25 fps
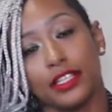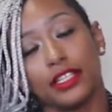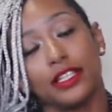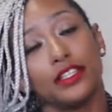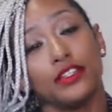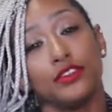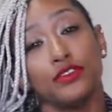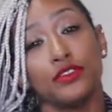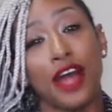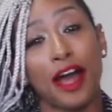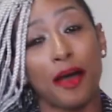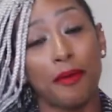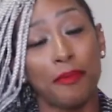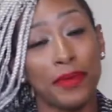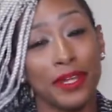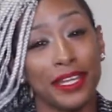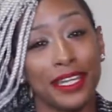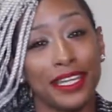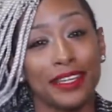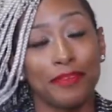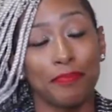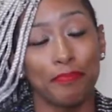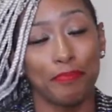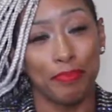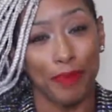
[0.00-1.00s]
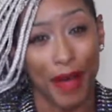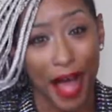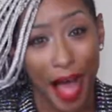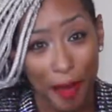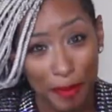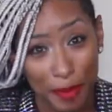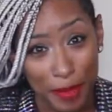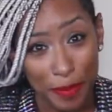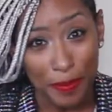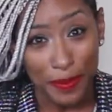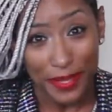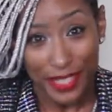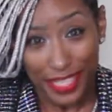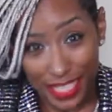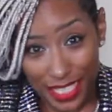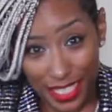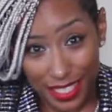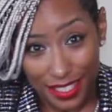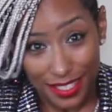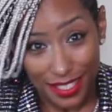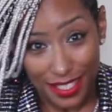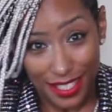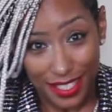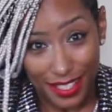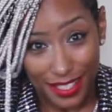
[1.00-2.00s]
You know how many bobby
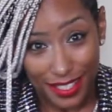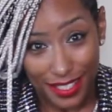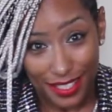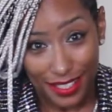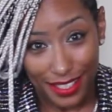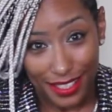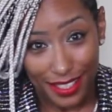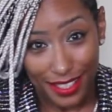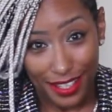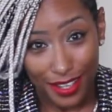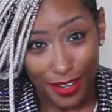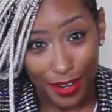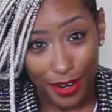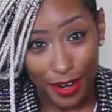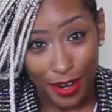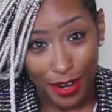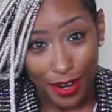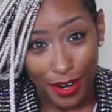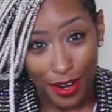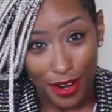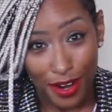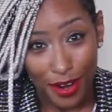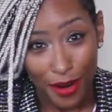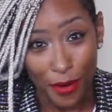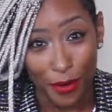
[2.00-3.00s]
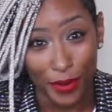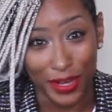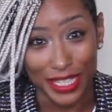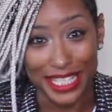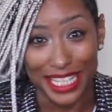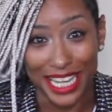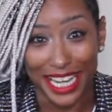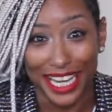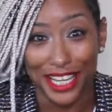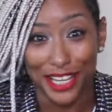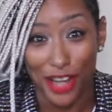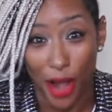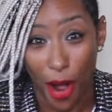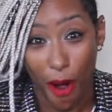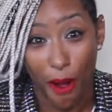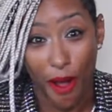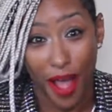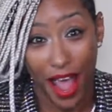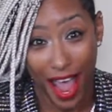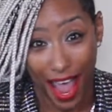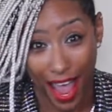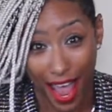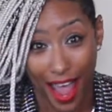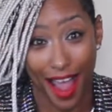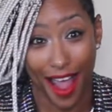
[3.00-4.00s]
pins was in your
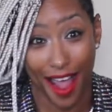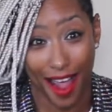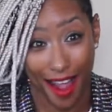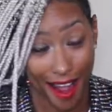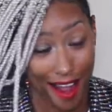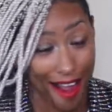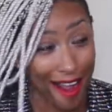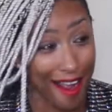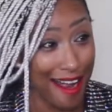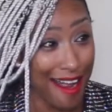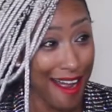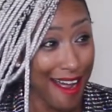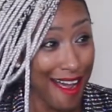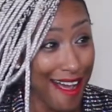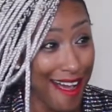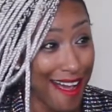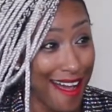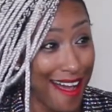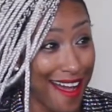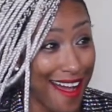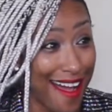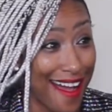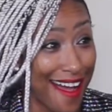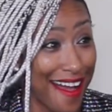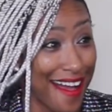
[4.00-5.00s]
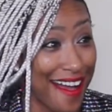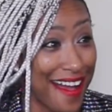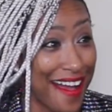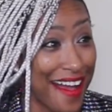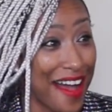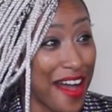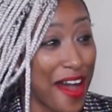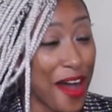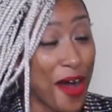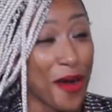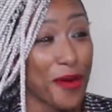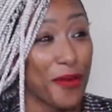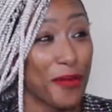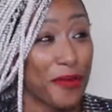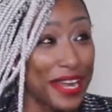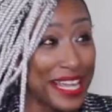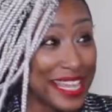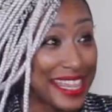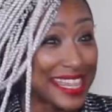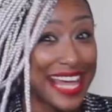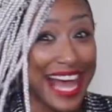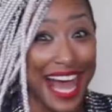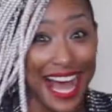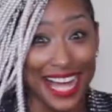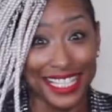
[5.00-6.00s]
hair with
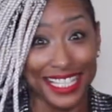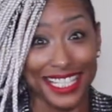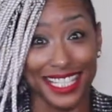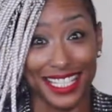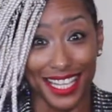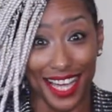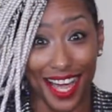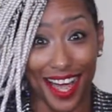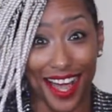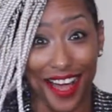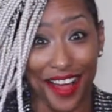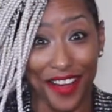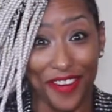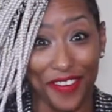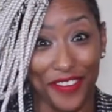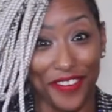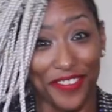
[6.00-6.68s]
that stuff?